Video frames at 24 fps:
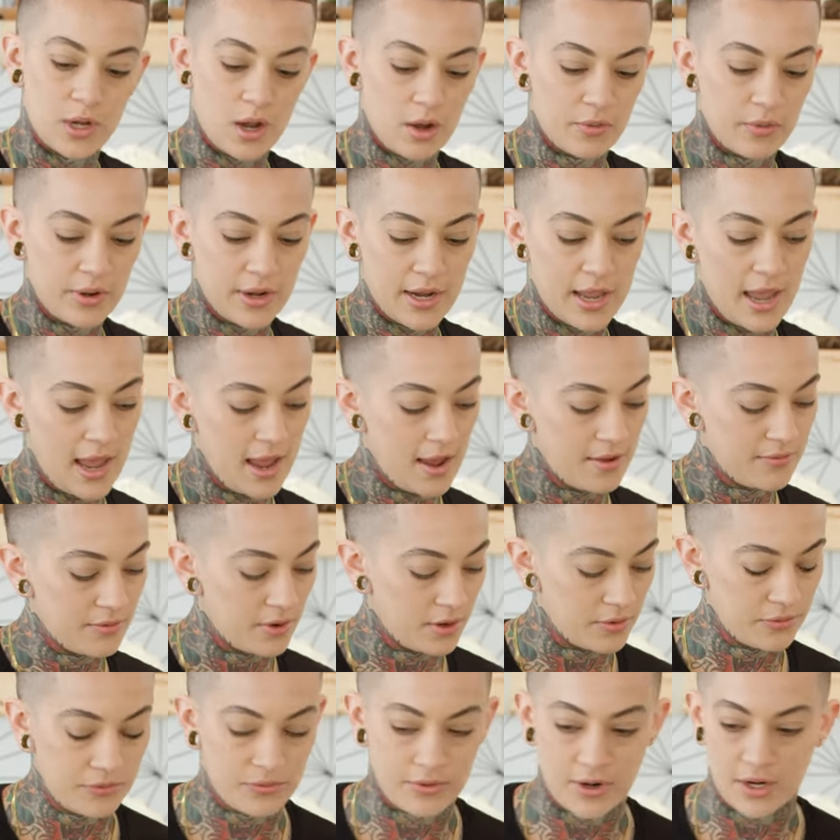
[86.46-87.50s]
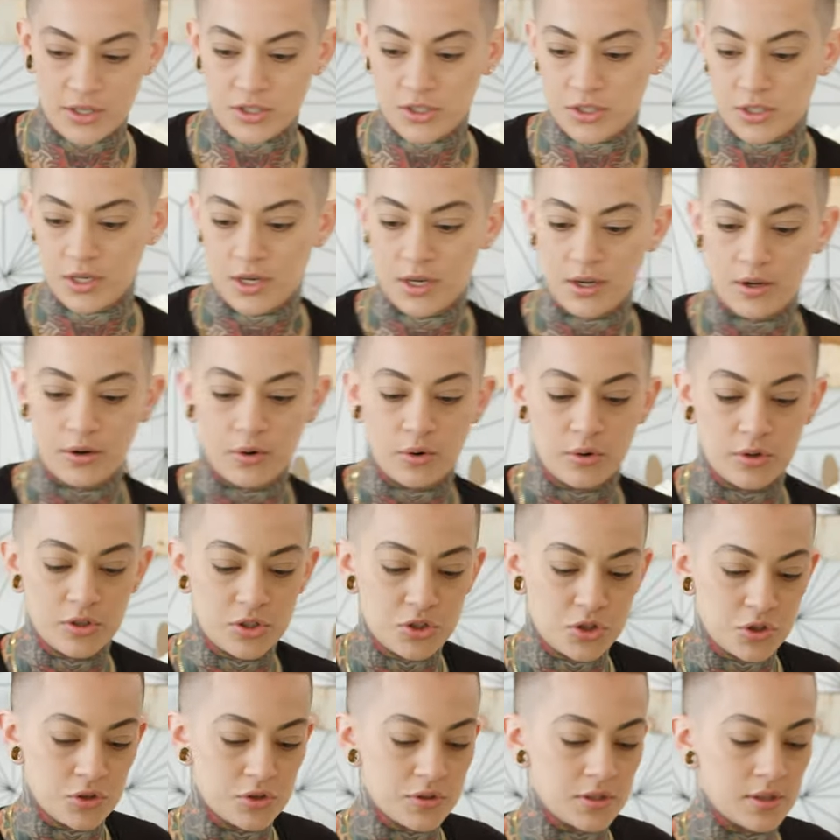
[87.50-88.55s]
we already have our fresh
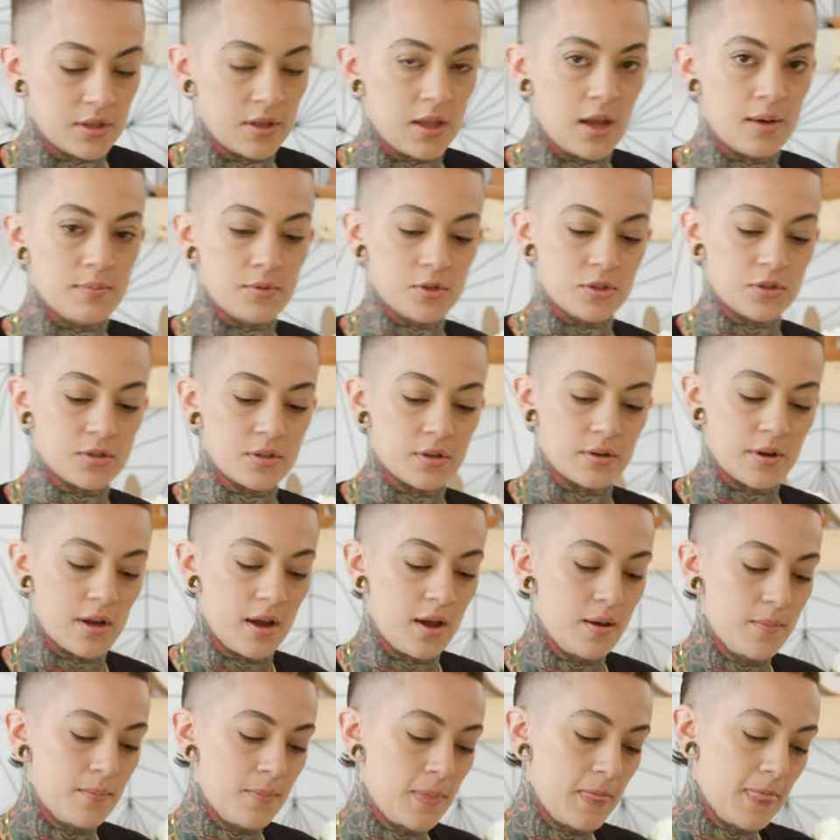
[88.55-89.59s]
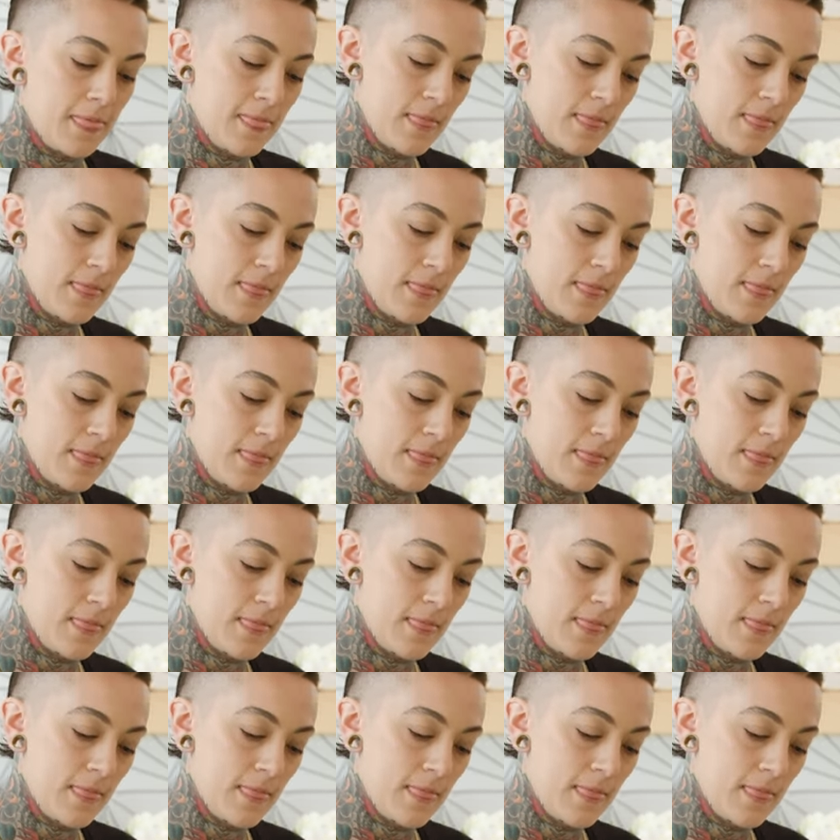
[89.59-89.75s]
orange juice and lime juice, okay?